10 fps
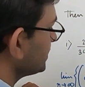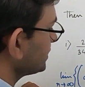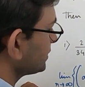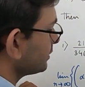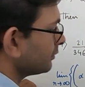
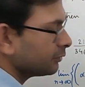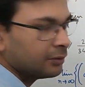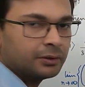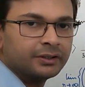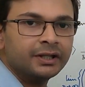is
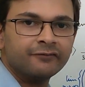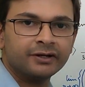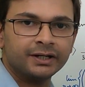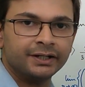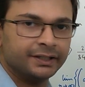never
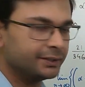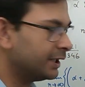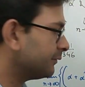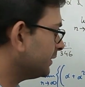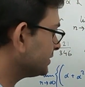ending.
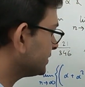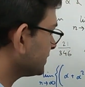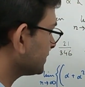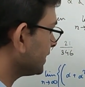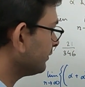That means this
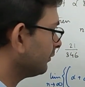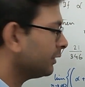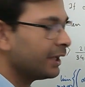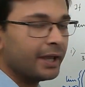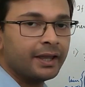is an
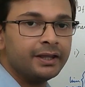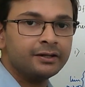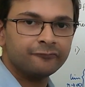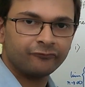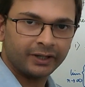
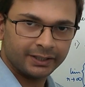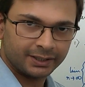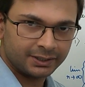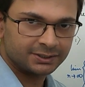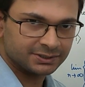
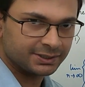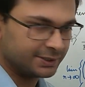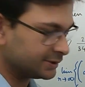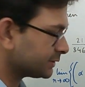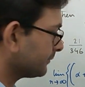infinite series.